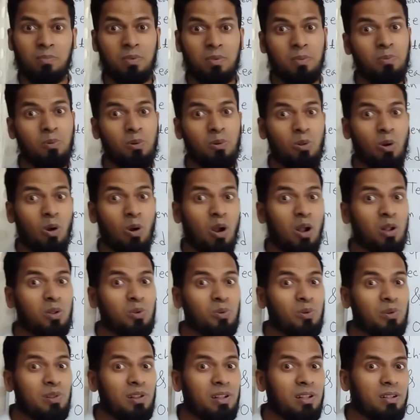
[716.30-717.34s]
People, what
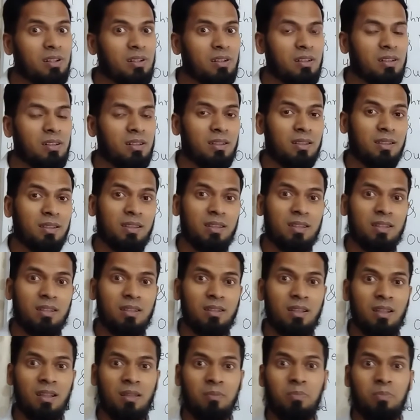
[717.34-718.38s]
will
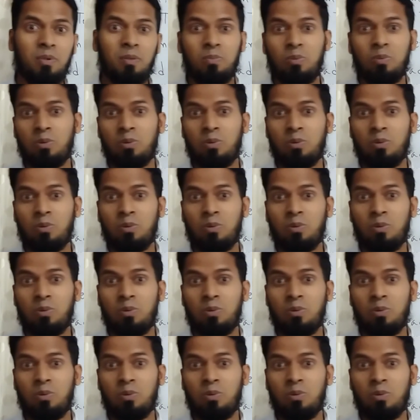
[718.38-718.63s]
they